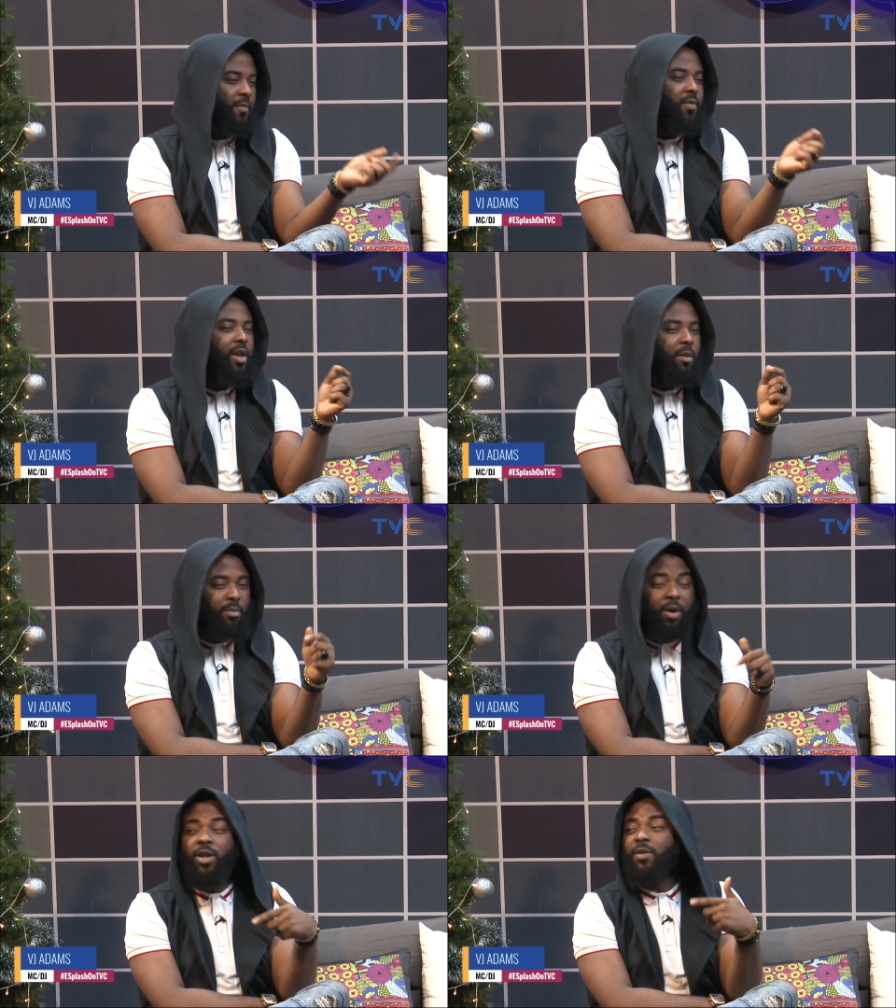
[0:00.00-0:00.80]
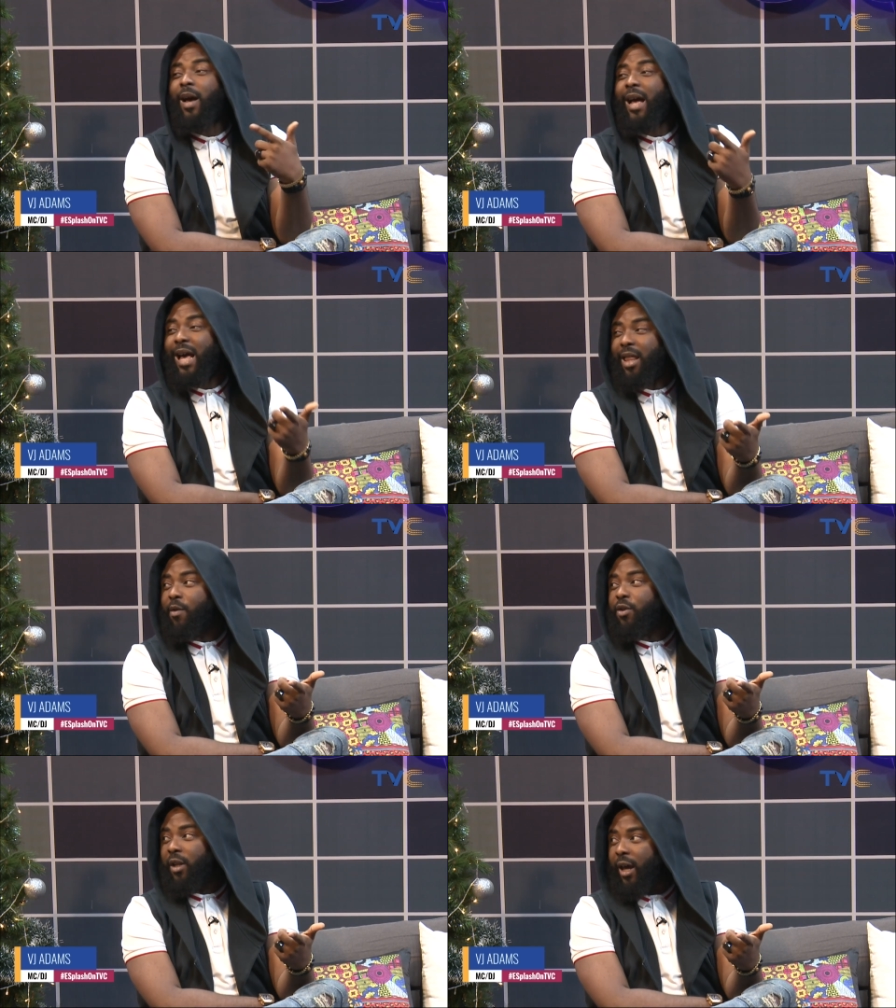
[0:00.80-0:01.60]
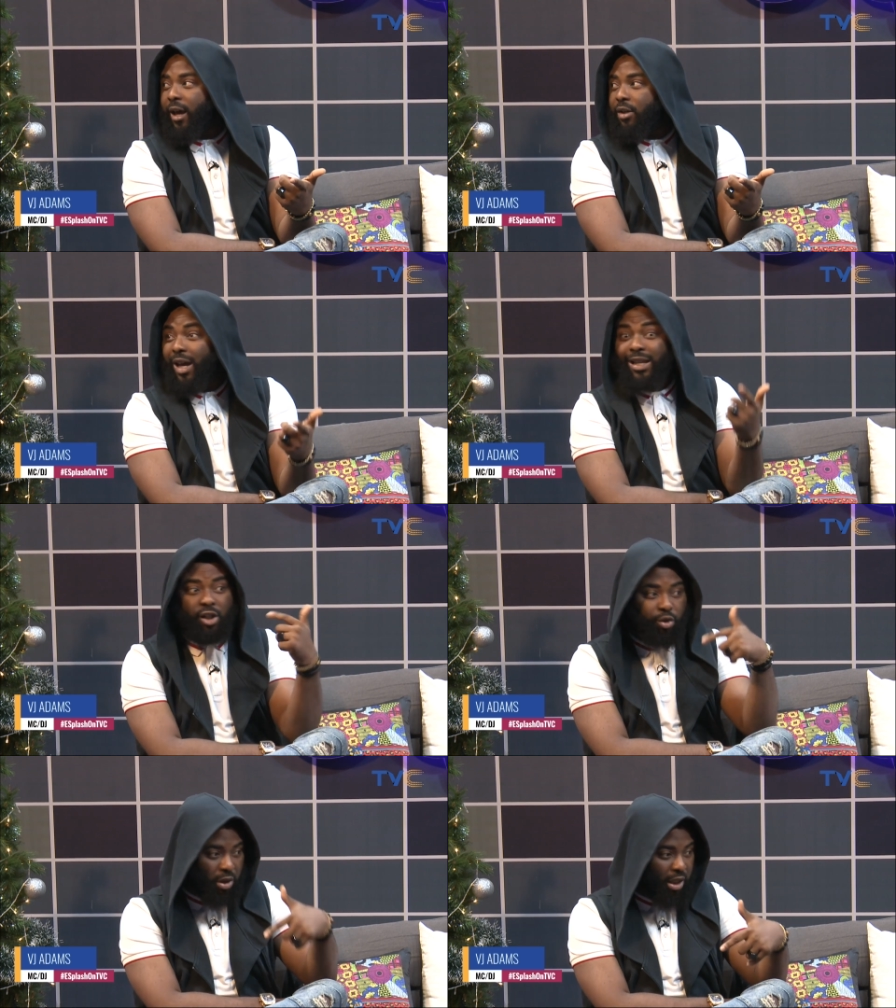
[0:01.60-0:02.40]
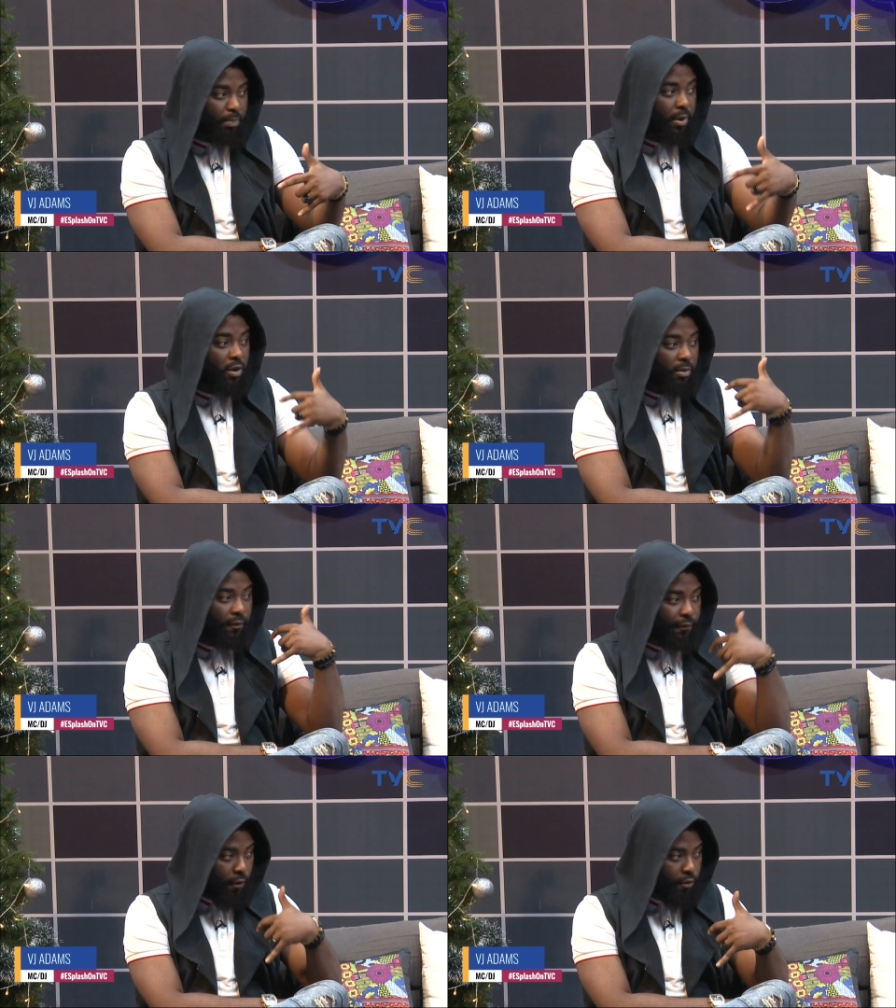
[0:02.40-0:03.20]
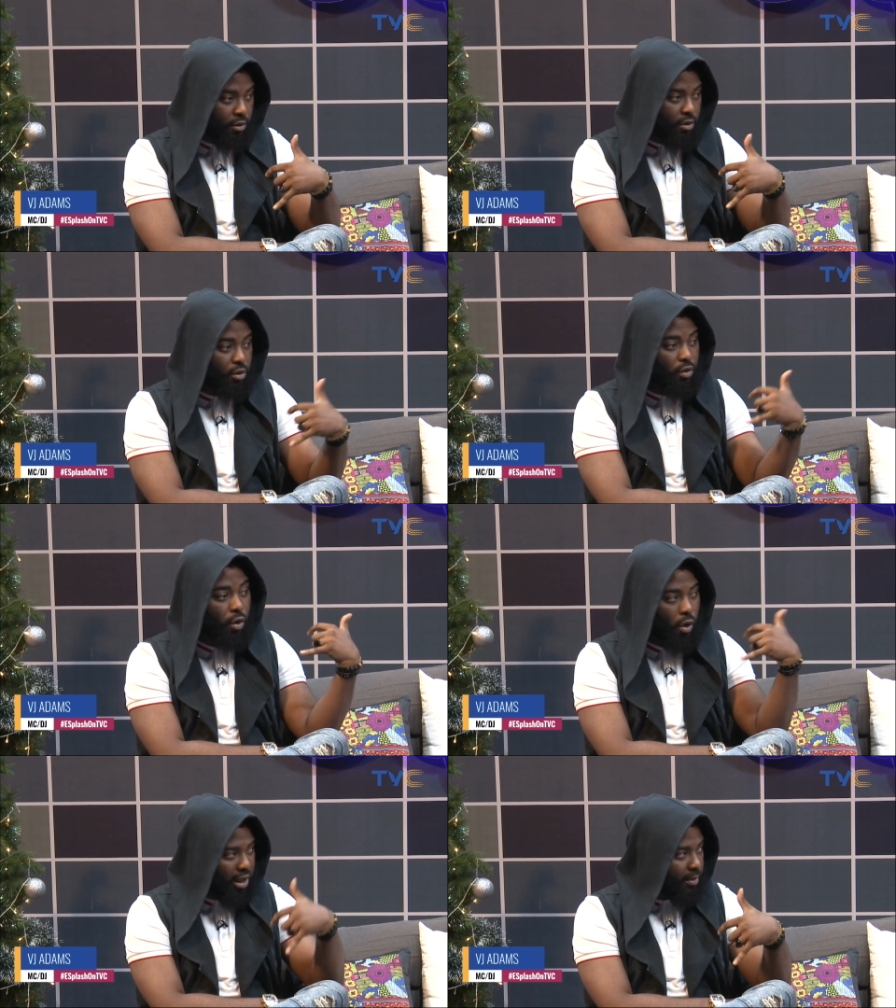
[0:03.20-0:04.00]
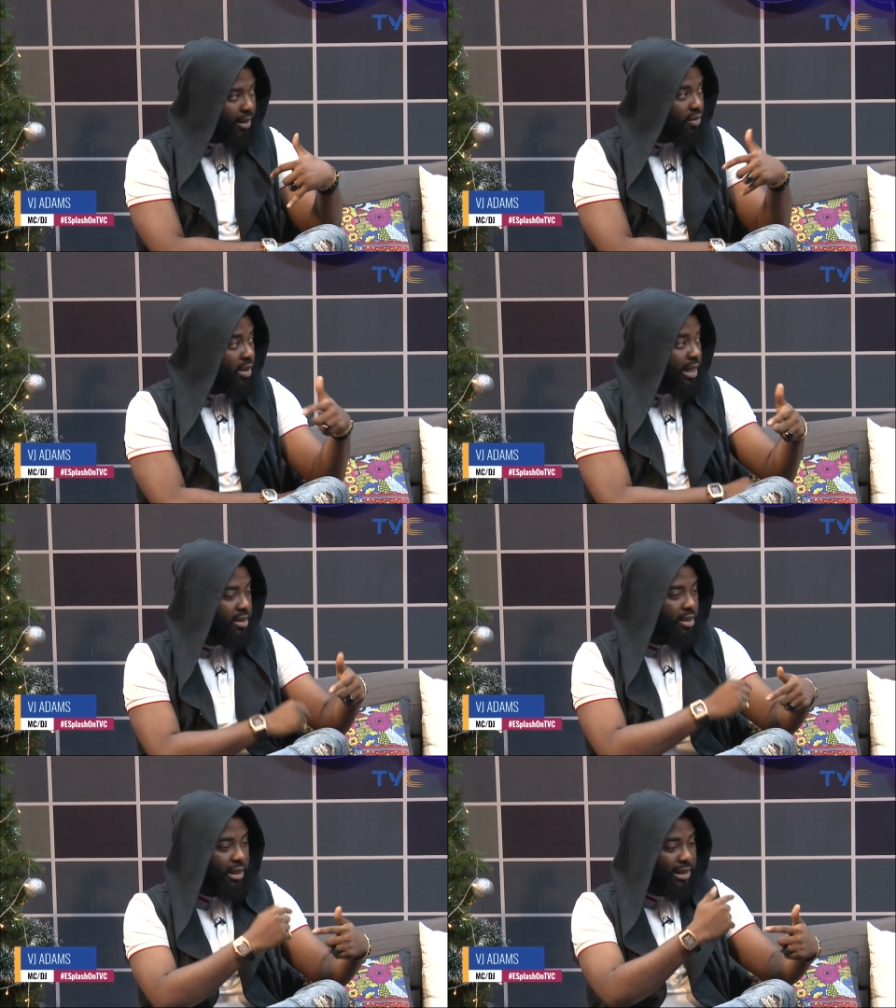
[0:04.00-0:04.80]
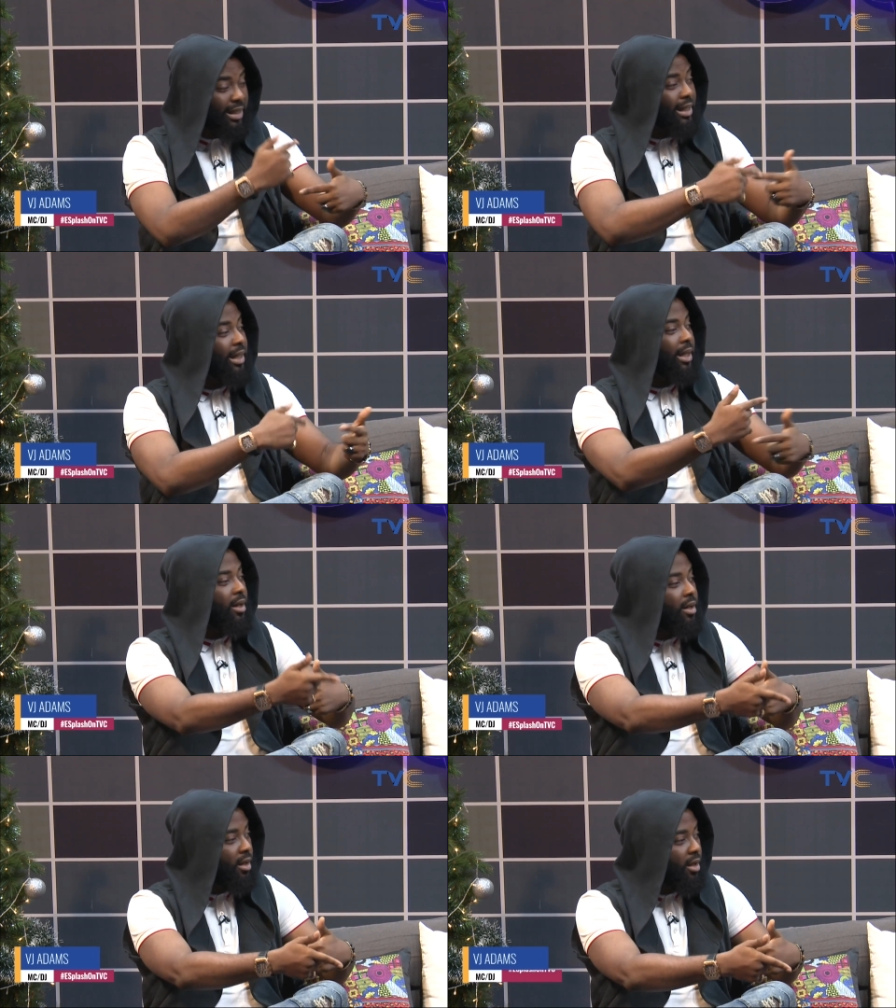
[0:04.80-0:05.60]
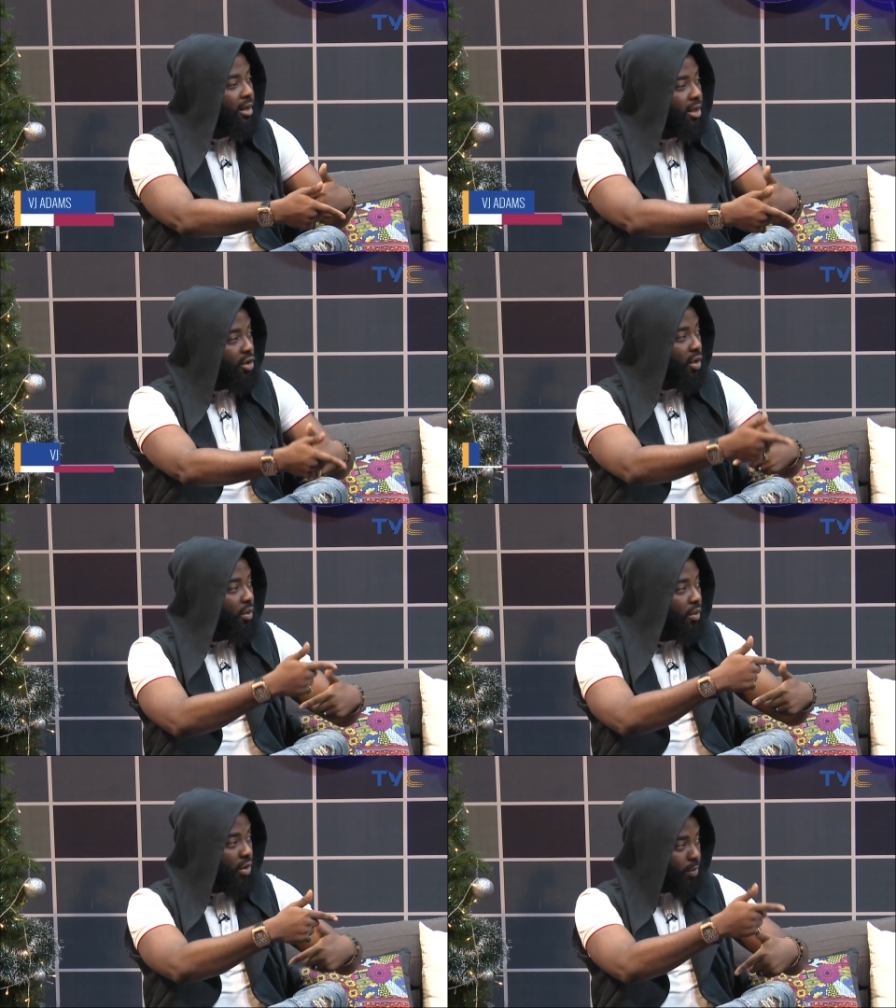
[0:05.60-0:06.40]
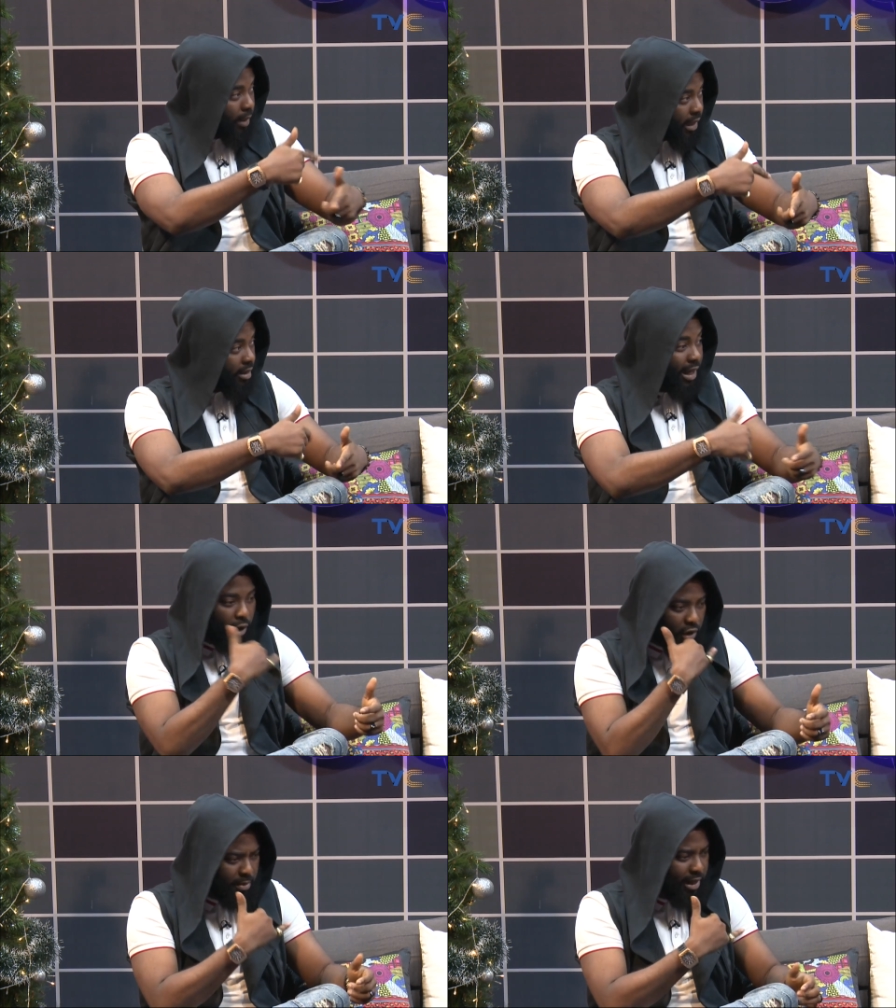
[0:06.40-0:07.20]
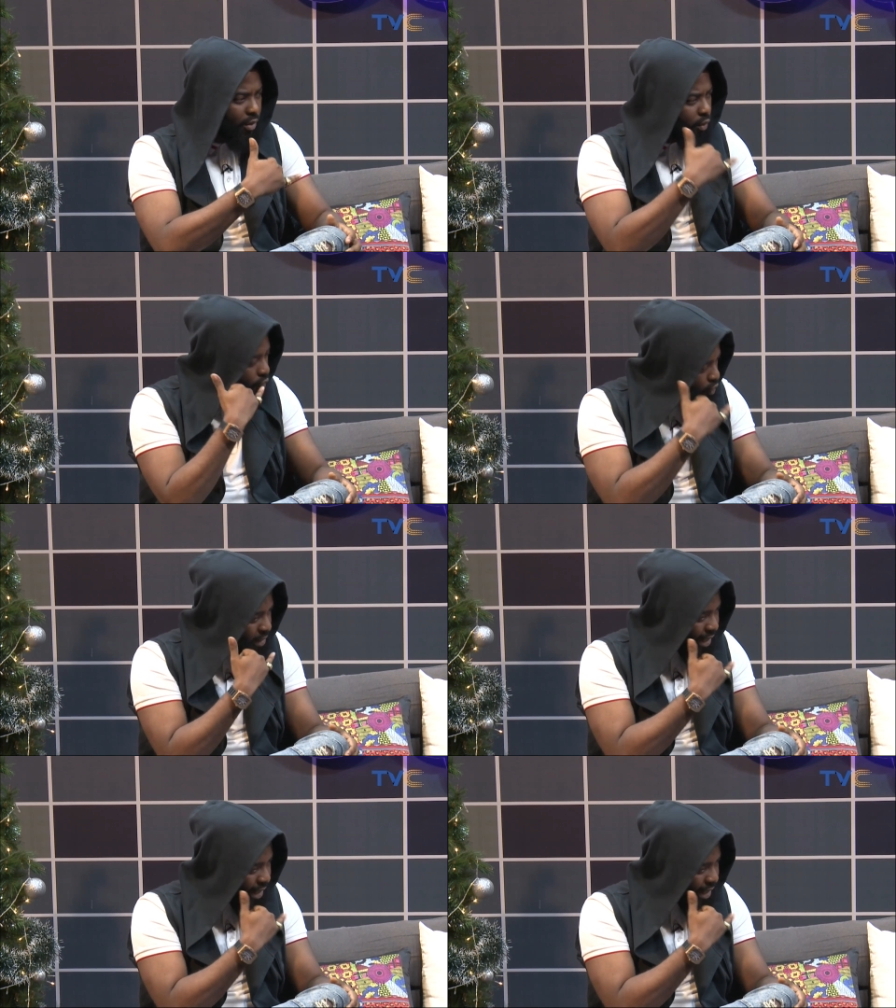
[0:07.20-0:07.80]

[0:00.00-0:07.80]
it was my guy that was on air. So I literally picked up the phone to call him. As soon as he did the link, the song was playing. I called him like, who